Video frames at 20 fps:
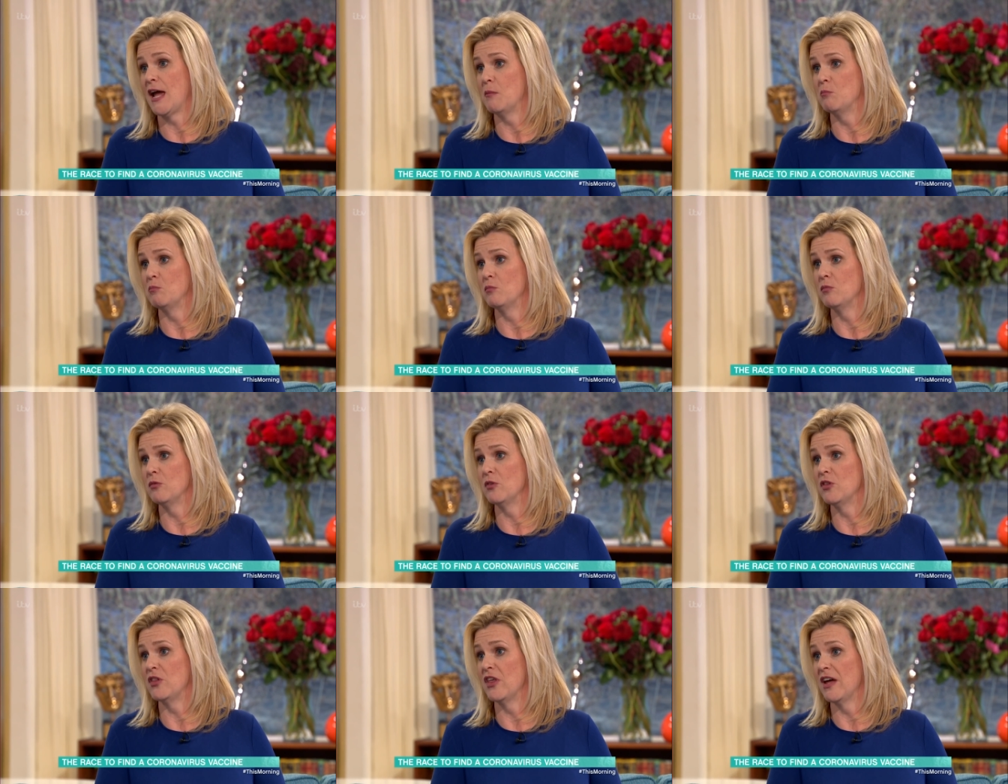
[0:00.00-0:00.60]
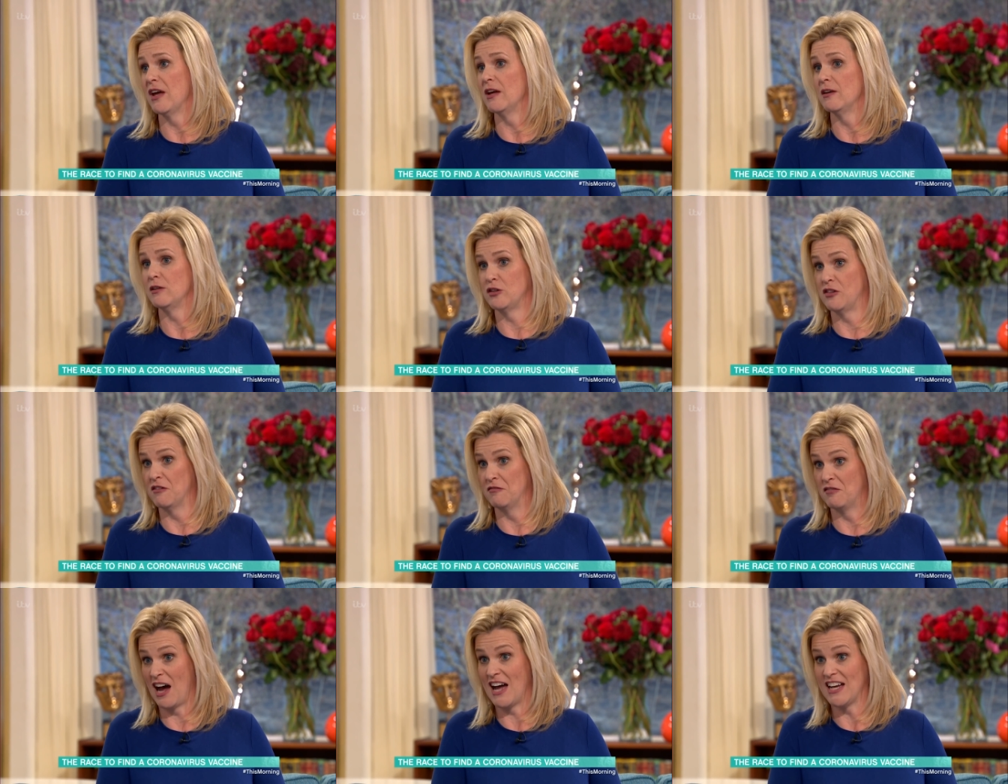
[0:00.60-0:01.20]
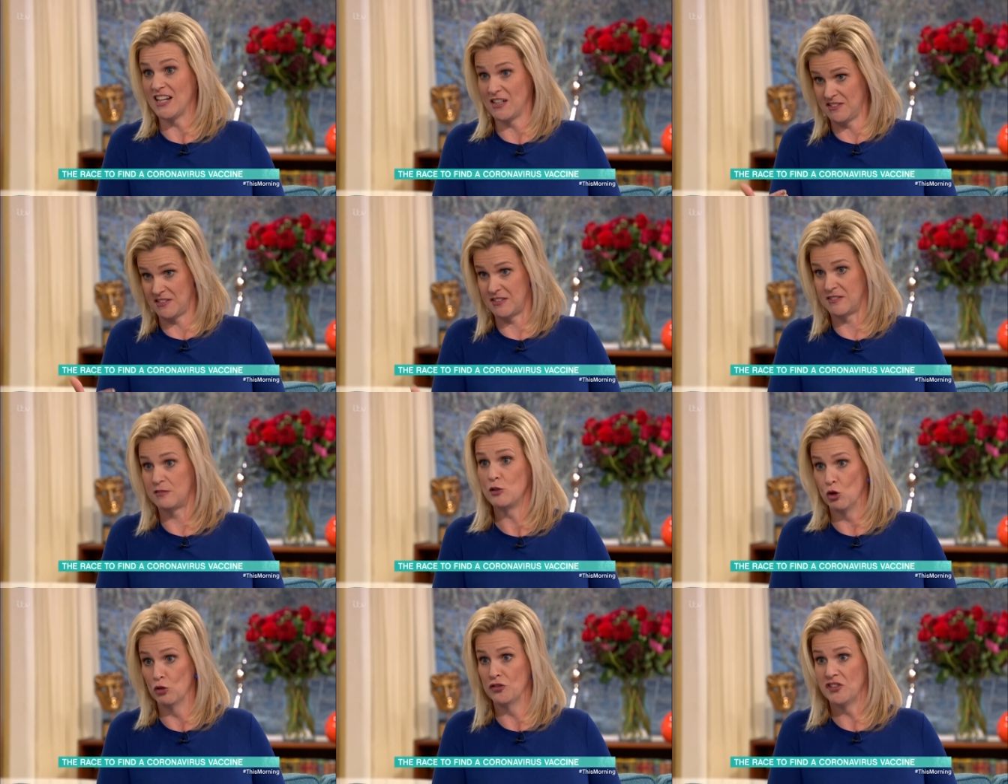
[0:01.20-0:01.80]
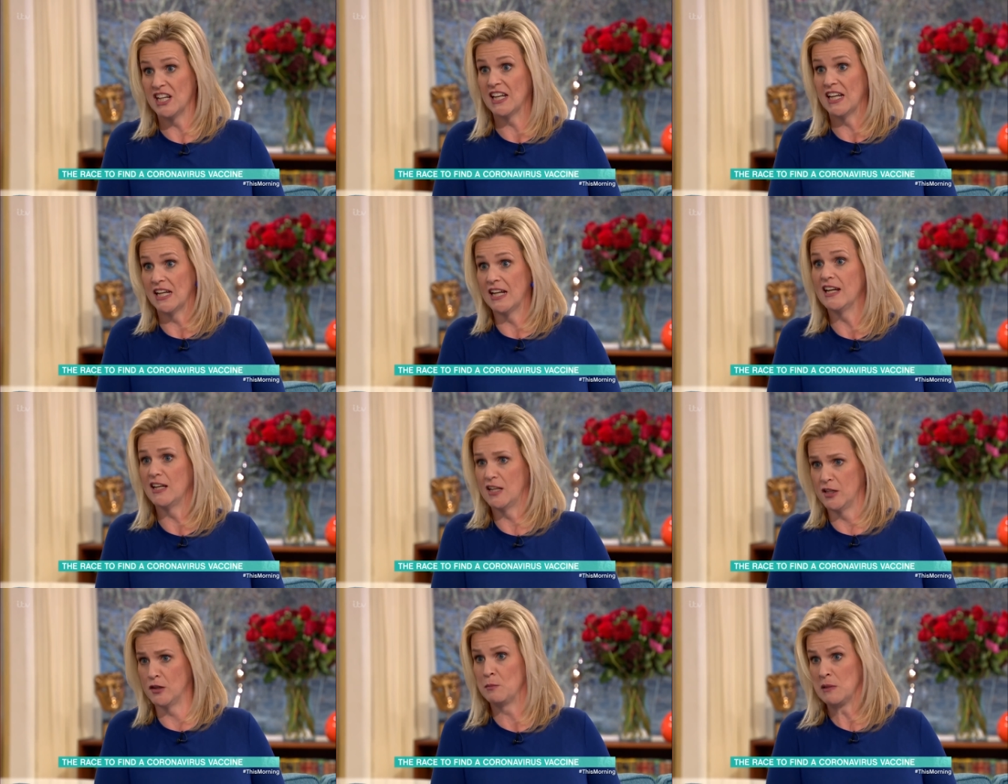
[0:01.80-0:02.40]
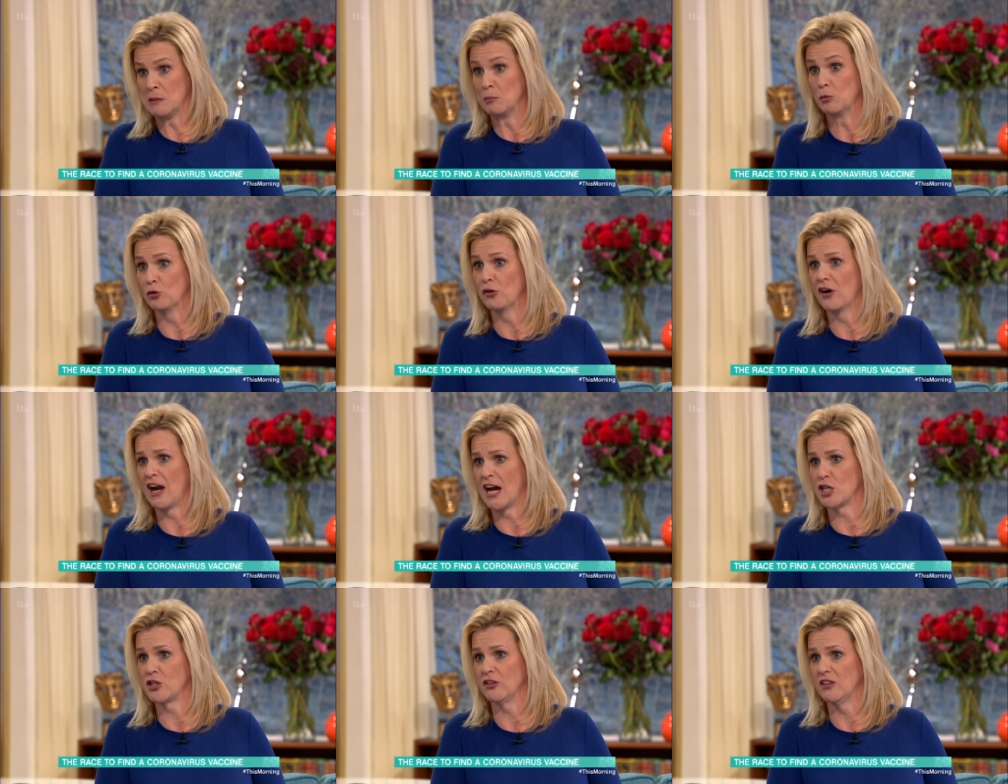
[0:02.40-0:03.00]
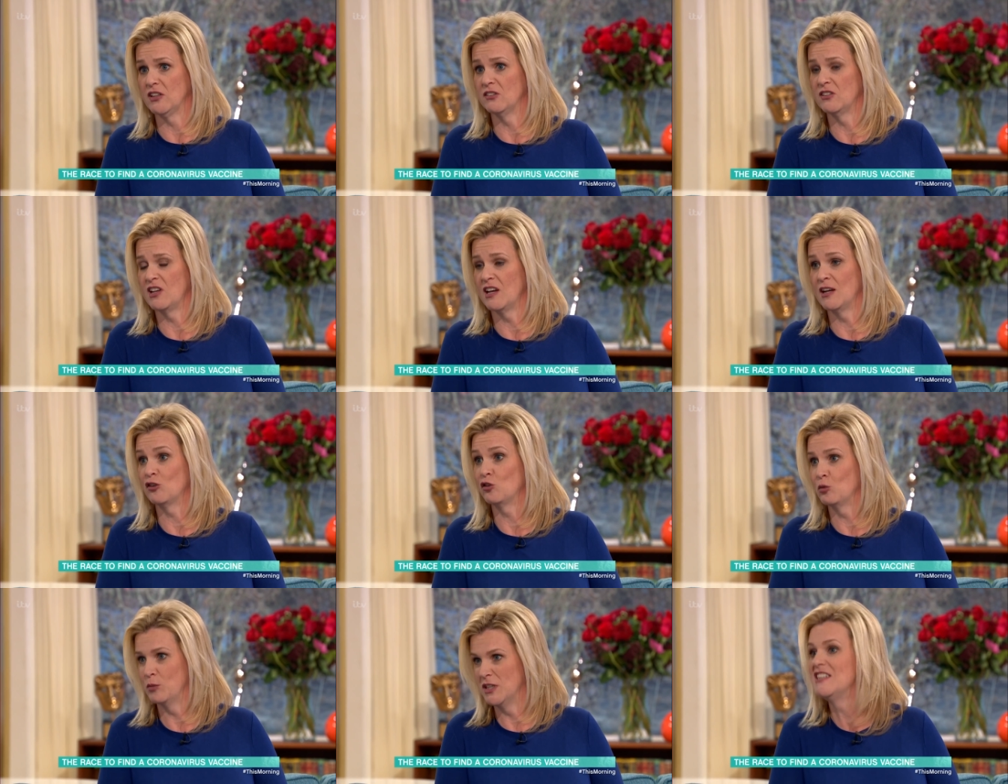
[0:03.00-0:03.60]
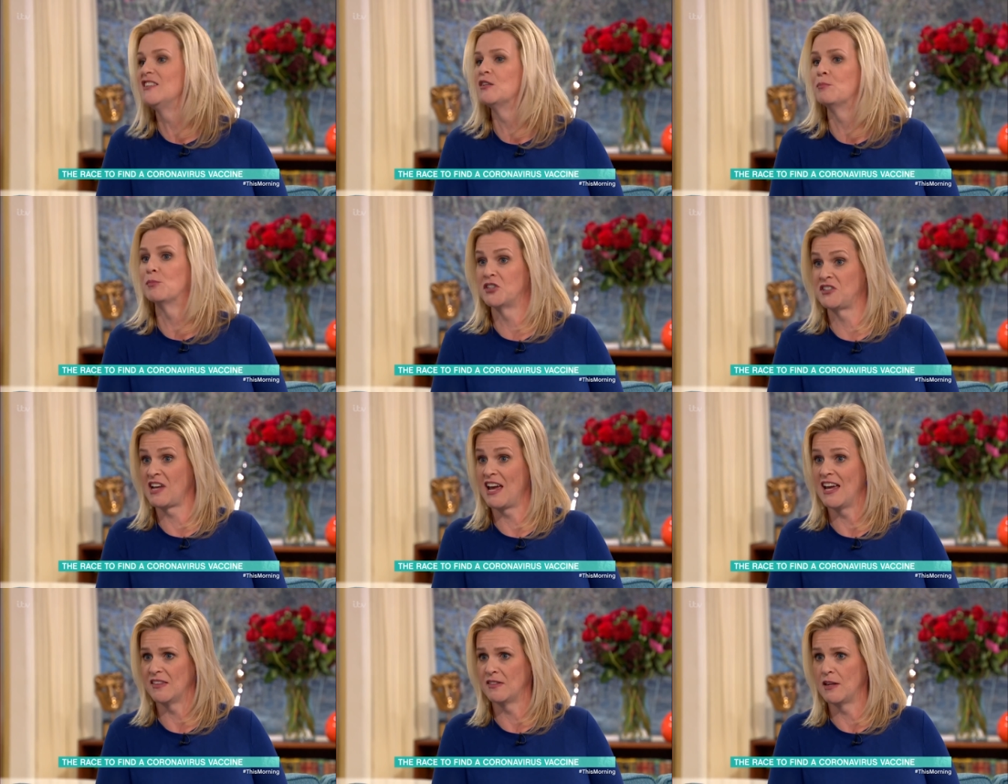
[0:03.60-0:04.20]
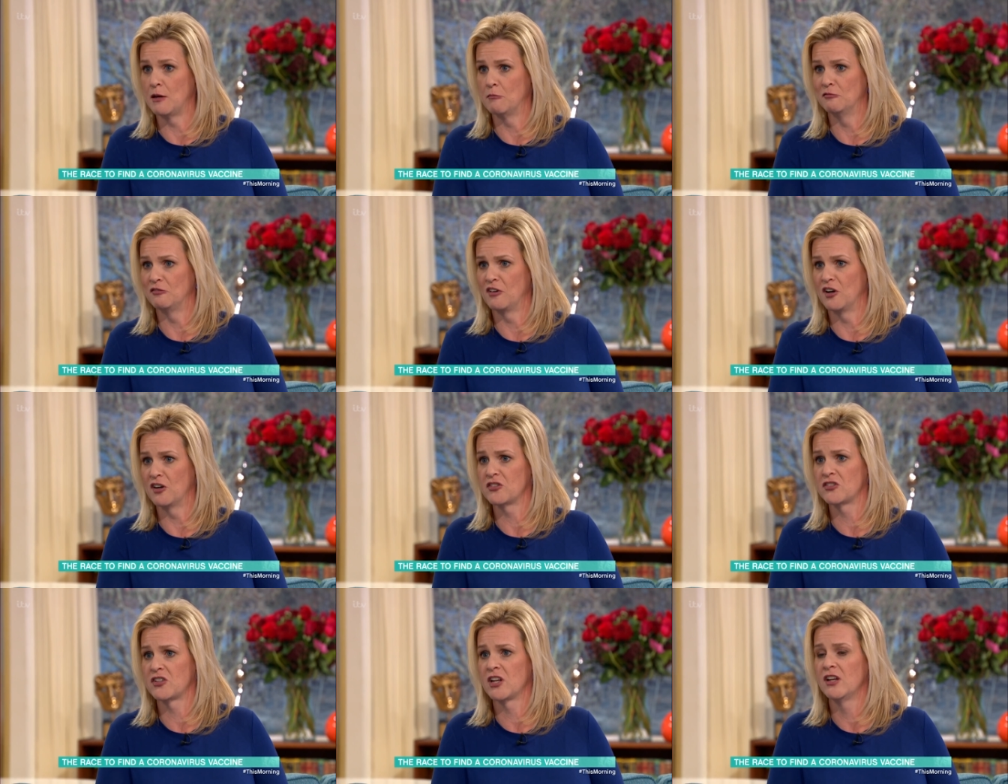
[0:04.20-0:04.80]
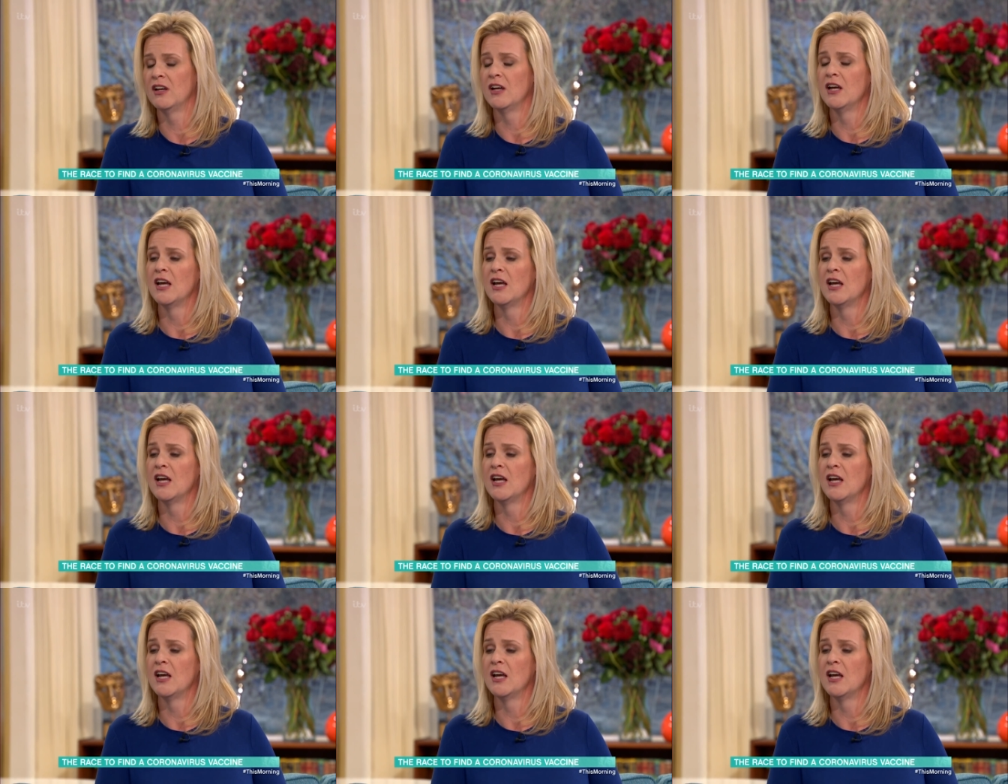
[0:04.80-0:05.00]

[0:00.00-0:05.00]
um, the, the virus, you know, taking care of the people who are actually sick. So we need to protect them first.